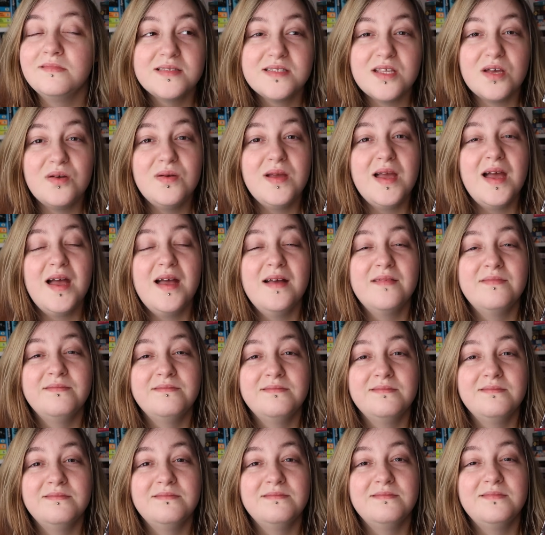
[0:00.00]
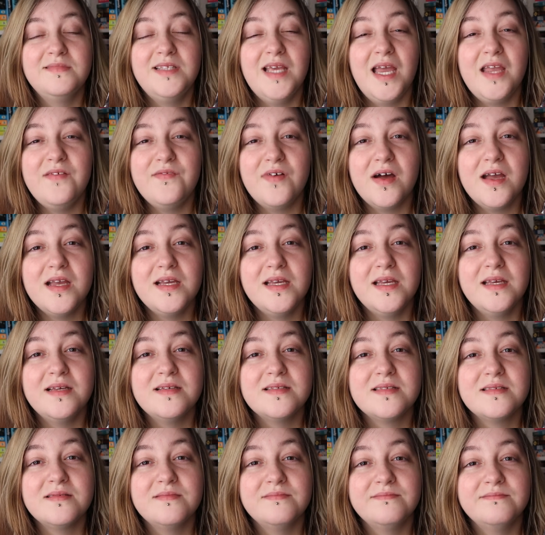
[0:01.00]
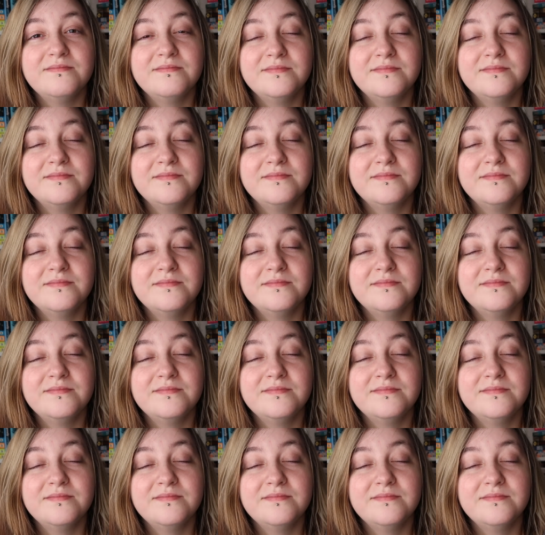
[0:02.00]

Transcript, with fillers: So yeah, gay Vikings.